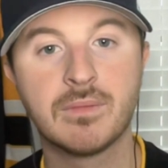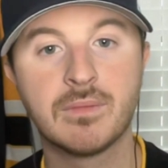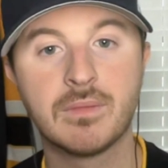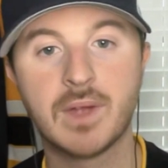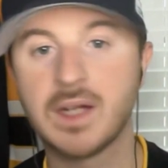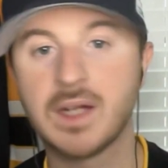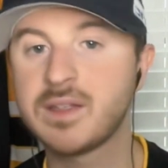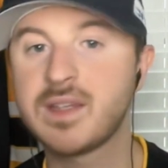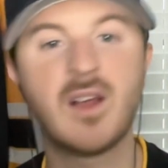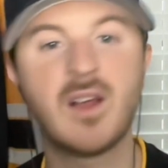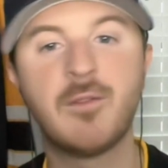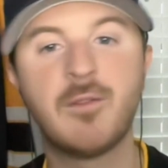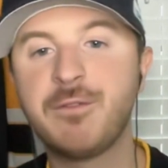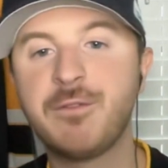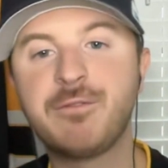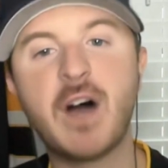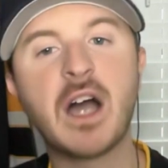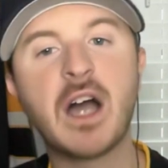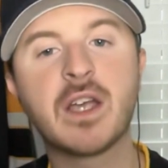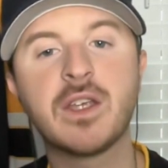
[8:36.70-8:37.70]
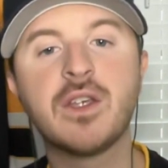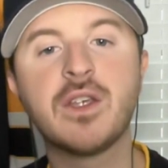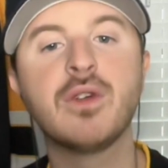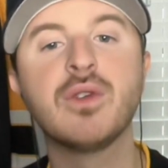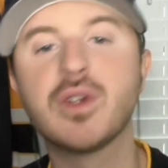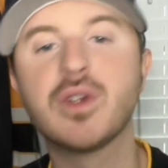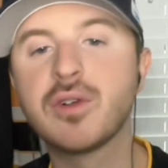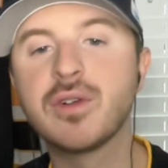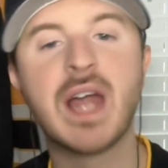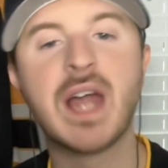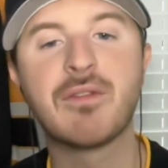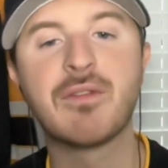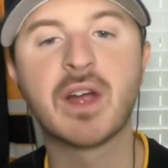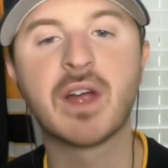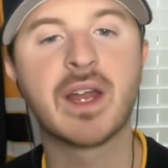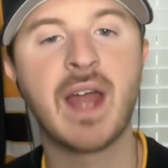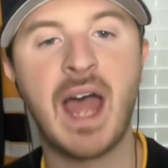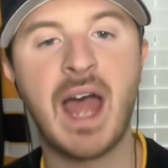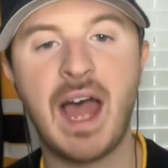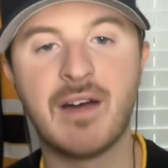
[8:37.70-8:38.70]
And tell him, fuck you. You're never
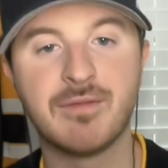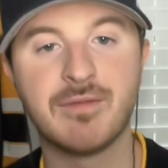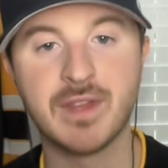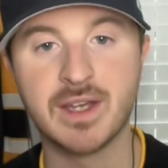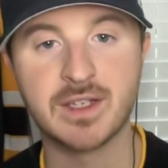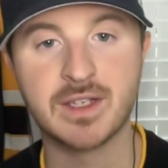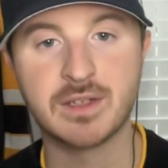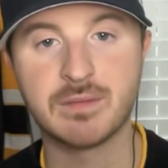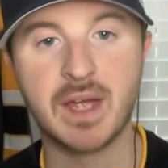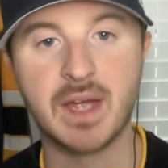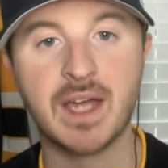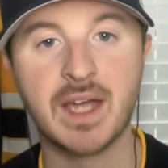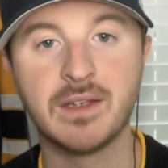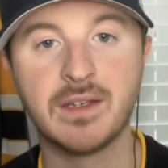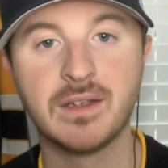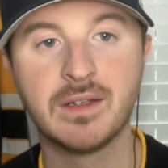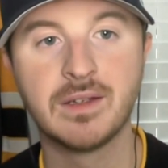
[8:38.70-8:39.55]
going to have this, man.